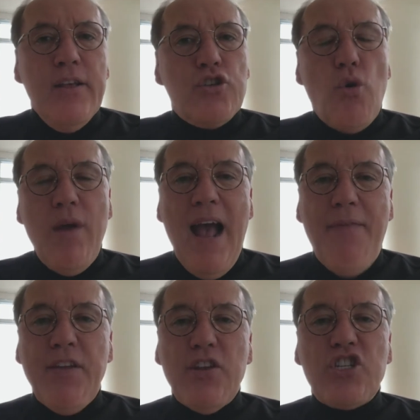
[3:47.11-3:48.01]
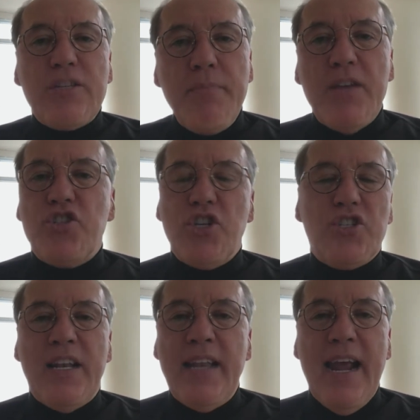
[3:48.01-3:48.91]
So we have to dismiss just
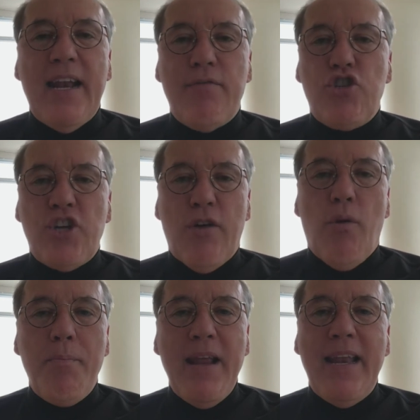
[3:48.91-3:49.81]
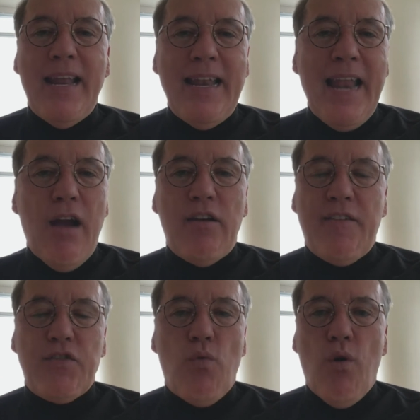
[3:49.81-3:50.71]
the negative general media
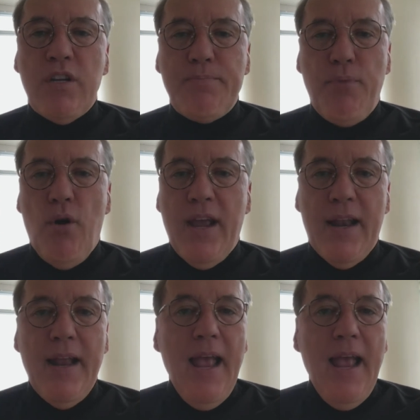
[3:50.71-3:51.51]
narrative towards bullion,